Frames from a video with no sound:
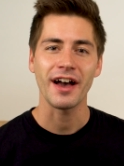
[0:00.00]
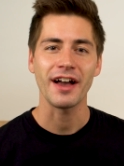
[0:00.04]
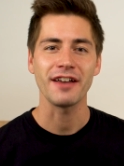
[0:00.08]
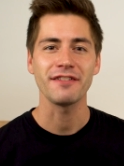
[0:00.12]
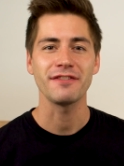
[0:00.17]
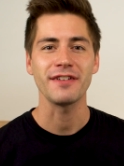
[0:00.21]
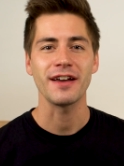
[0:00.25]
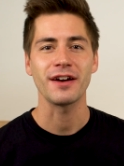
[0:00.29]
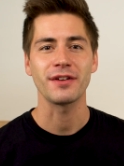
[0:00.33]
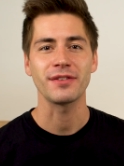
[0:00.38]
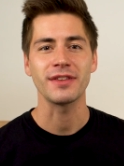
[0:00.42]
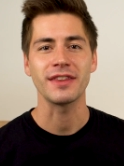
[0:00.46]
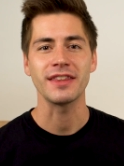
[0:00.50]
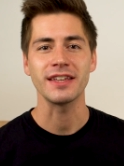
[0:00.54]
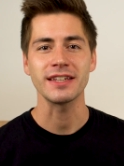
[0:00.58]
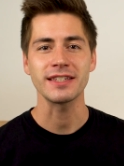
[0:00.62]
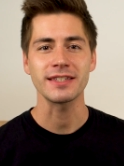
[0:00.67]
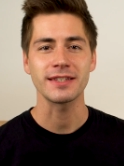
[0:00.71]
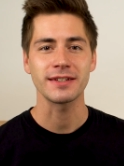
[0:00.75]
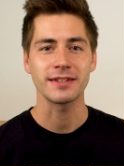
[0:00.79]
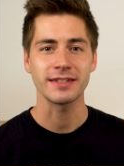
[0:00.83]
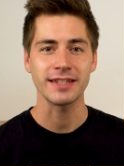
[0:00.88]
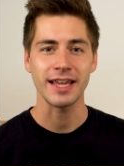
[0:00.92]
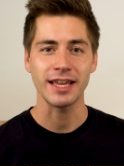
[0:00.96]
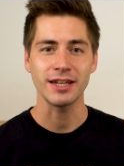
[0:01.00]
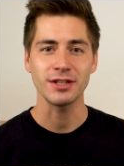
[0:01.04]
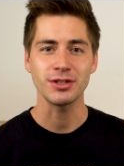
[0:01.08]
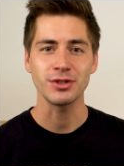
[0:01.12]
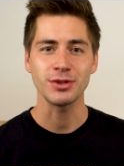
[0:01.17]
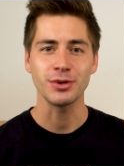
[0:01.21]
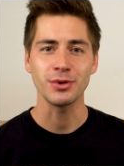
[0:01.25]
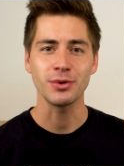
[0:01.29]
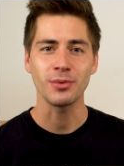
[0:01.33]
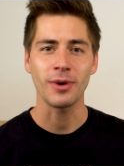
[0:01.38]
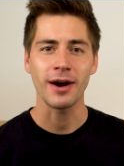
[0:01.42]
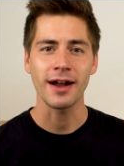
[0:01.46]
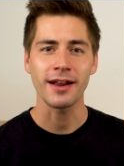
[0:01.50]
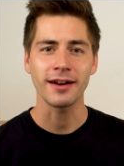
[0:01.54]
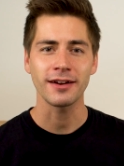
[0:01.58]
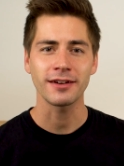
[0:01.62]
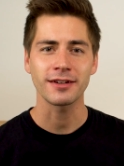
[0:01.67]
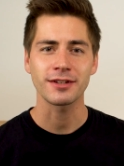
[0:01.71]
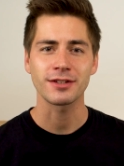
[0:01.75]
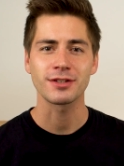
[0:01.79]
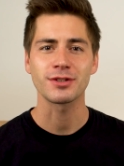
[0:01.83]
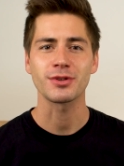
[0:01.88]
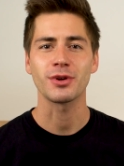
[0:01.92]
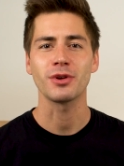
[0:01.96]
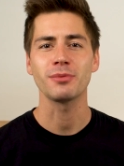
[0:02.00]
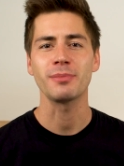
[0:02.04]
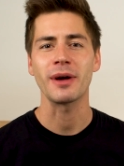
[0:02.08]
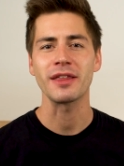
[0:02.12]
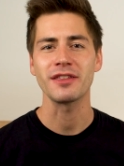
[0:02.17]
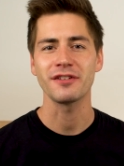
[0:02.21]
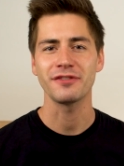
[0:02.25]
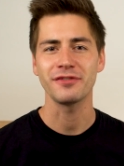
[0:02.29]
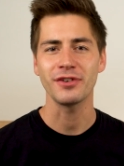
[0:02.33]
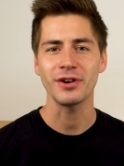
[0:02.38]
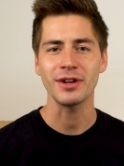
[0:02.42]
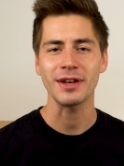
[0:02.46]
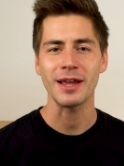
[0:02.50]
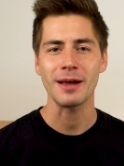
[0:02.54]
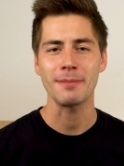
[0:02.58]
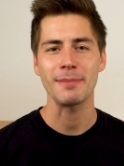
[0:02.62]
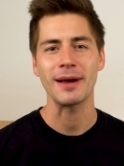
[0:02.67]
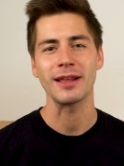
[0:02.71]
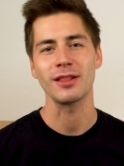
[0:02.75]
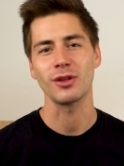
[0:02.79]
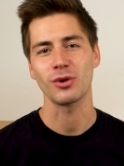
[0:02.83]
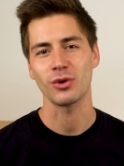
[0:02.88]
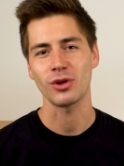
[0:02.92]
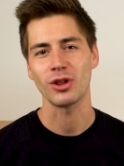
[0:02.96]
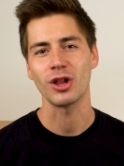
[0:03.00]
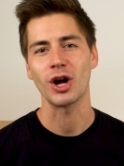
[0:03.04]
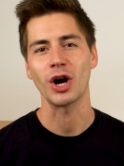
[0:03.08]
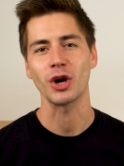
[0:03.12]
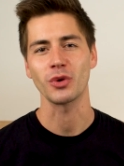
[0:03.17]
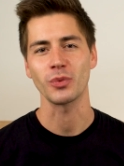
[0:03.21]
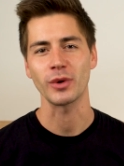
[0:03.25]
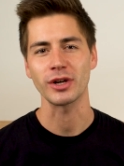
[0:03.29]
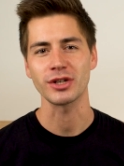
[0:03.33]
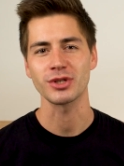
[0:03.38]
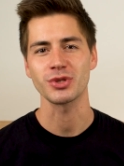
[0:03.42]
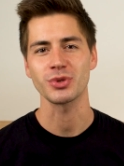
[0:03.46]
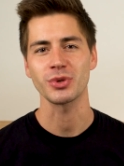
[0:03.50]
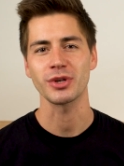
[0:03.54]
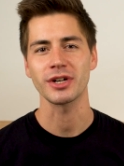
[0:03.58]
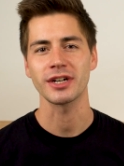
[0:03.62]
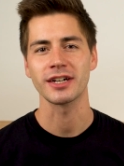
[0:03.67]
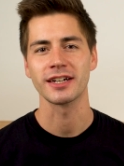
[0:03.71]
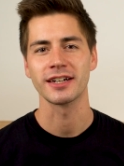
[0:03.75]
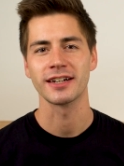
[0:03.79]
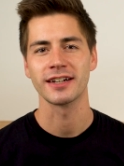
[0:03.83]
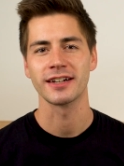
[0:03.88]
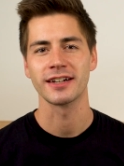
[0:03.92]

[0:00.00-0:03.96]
I found this ten two wire sold by the foot at my local hardware store.